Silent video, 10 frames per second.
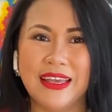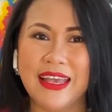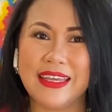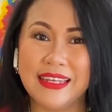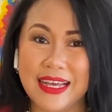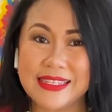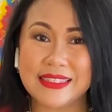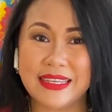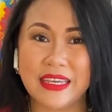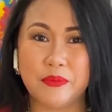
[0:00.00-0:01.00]
And
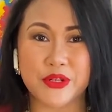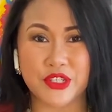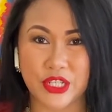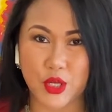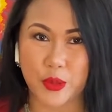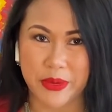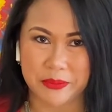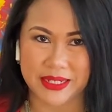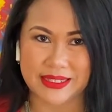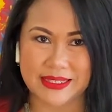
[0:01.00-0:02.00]
lastly, personal
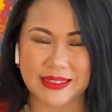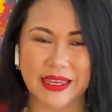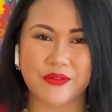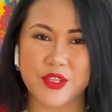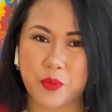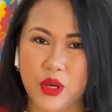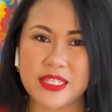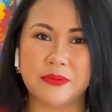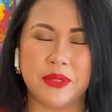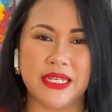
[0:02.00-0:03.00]
commitments and
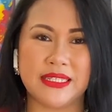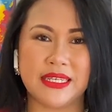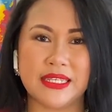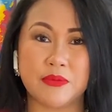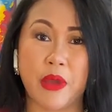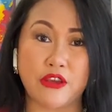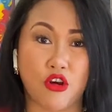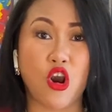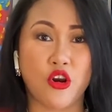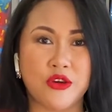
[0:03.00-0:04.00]
responsibilities back
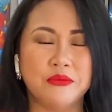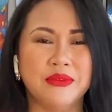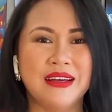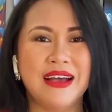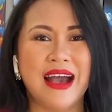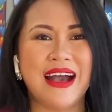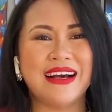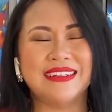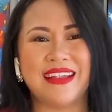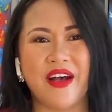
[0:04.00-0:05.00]
home
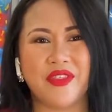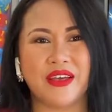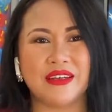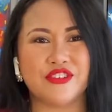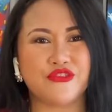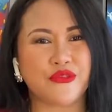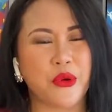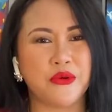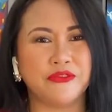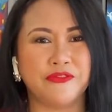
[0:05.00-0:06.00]
are another
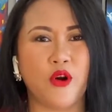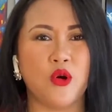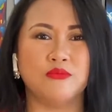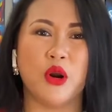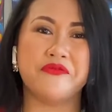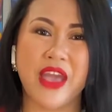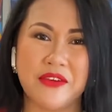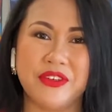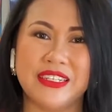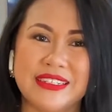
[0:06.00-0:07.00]
strong form of
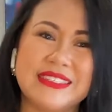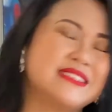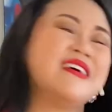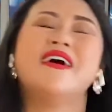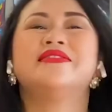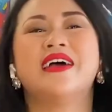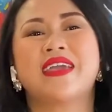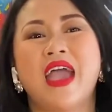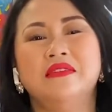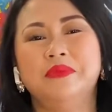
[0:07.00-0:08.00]
evidence that
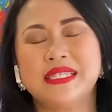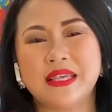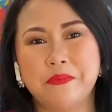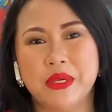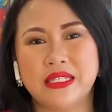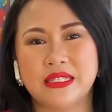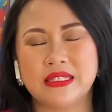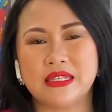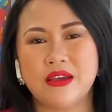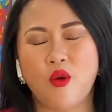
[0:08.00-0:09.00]
can be
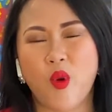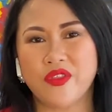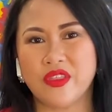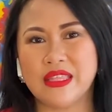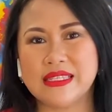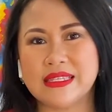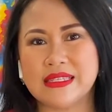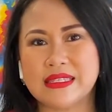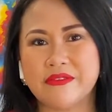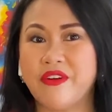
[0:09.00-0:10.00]
submitted, whether this
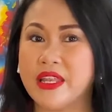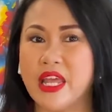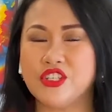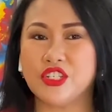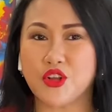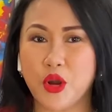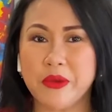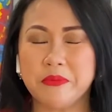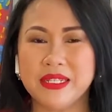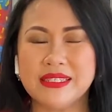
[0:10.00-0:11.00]
is financial
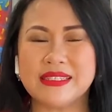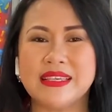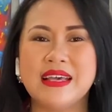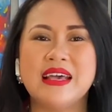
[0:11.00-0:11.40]
commitments,